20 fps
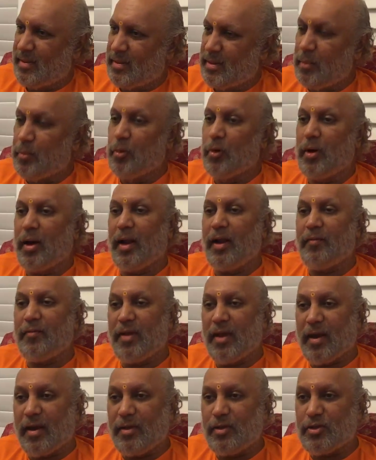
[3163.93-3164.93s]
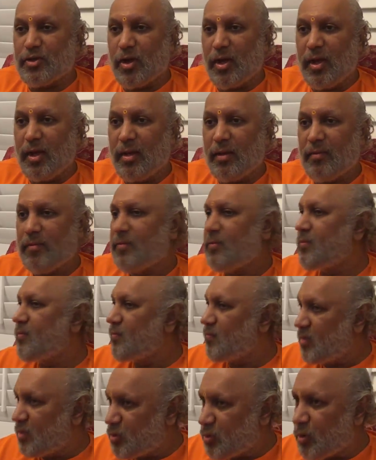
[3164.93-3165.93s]
The moonlight we are enjoying
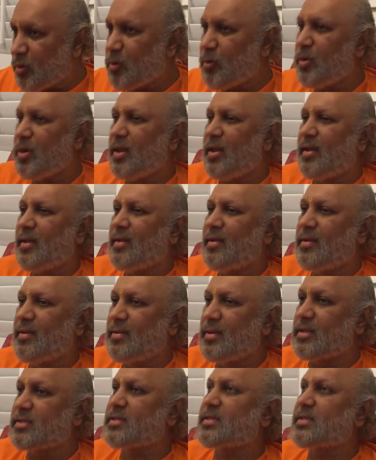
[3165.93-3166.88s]
without owning. The